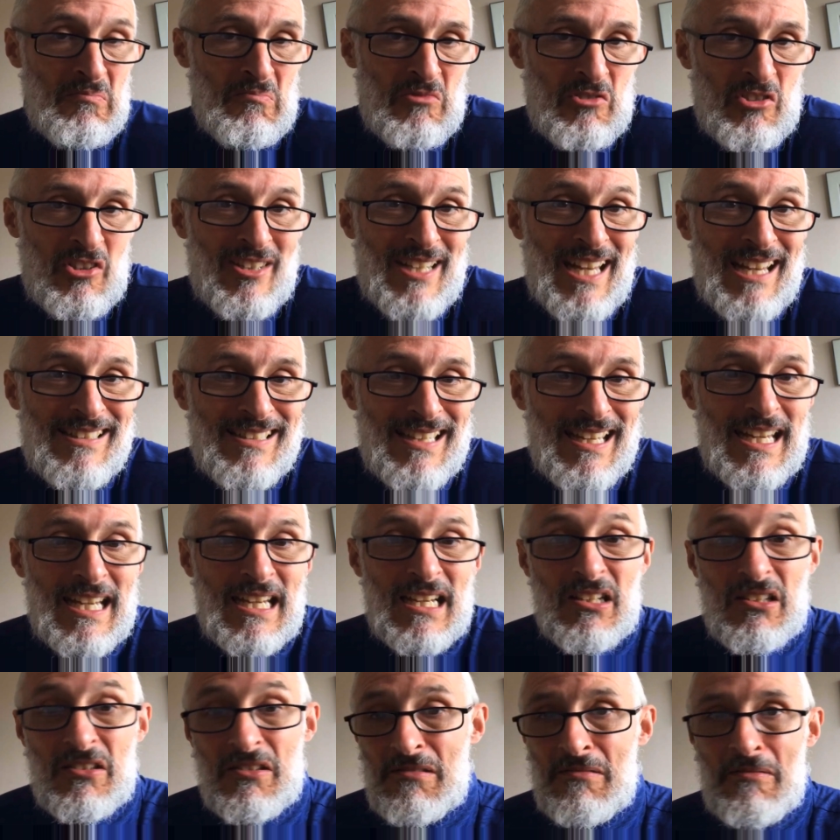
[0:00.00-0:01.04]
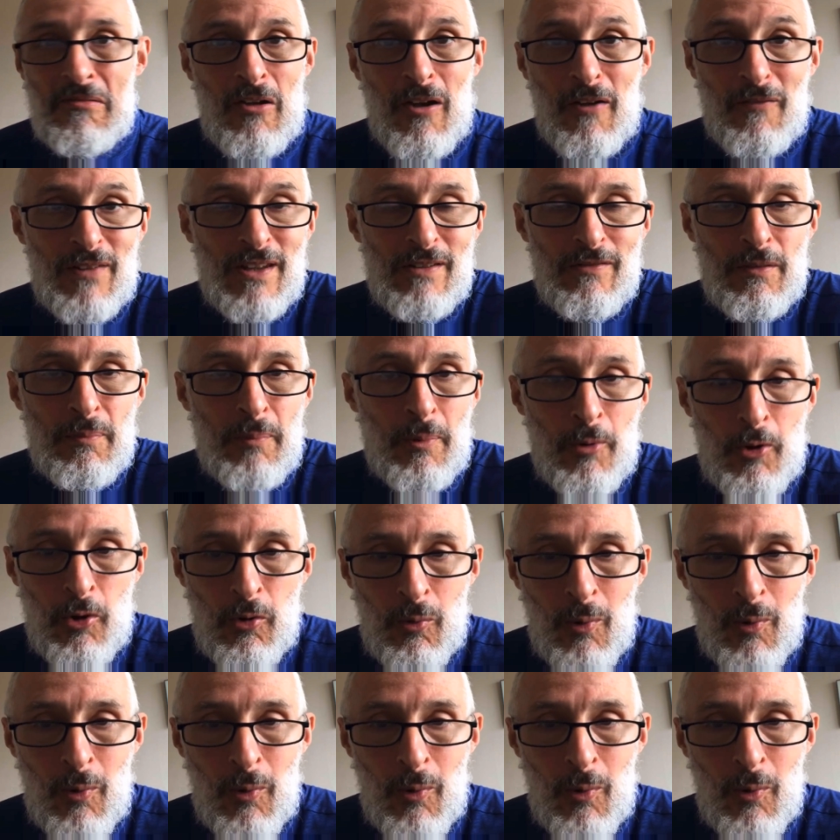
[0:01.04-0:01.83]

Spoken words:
Genetics, I've never put